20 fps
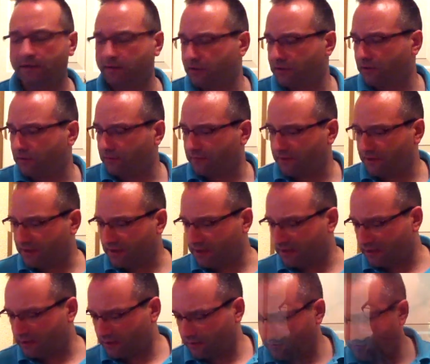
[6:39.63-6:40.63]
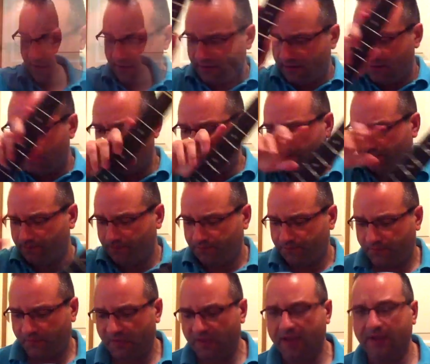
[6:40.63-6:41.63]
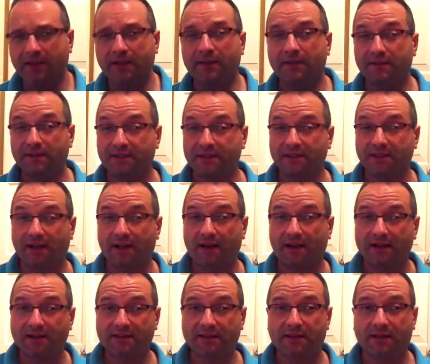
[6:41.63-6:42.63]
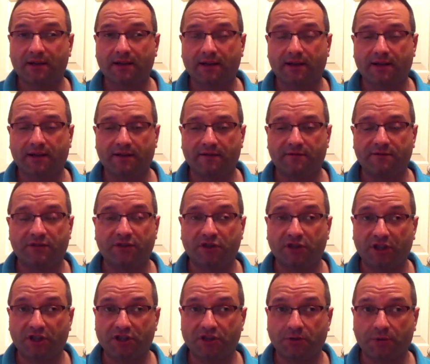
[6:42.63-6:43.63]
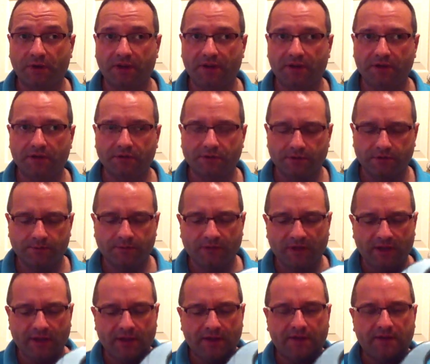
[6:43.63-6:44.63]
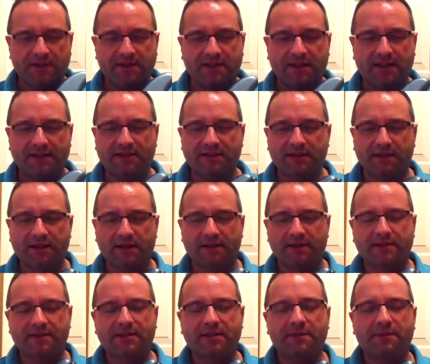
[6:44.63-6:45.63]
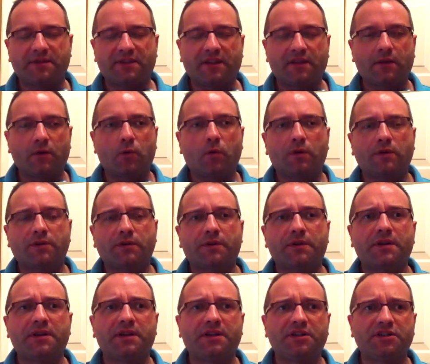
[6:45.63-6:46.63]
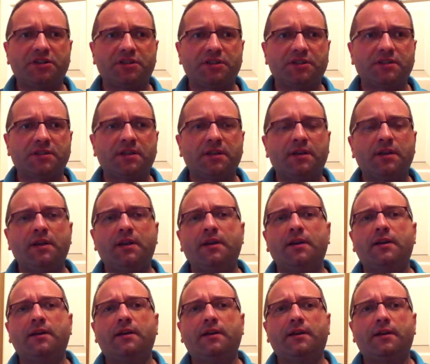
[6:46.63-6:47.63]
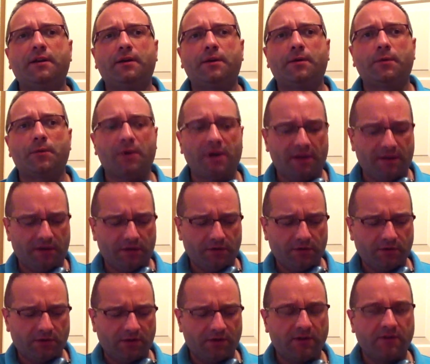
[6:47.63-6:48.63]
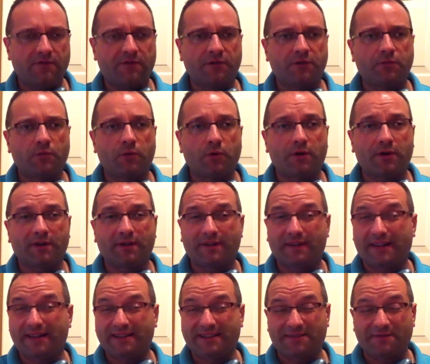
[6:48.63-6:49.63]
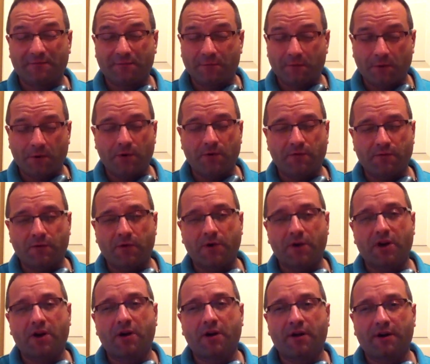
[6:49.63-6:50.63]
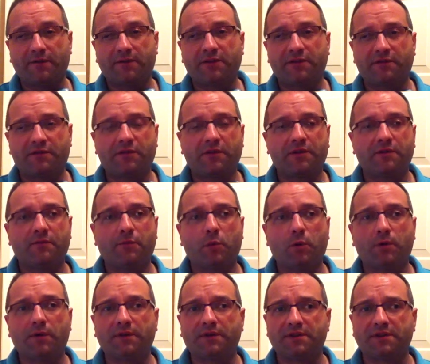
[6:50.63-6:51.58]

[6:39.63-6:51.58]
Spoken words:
So this guitar has a vintage radius. This has a 7¼ inches radius in the fretboard. That's very curved fretboard.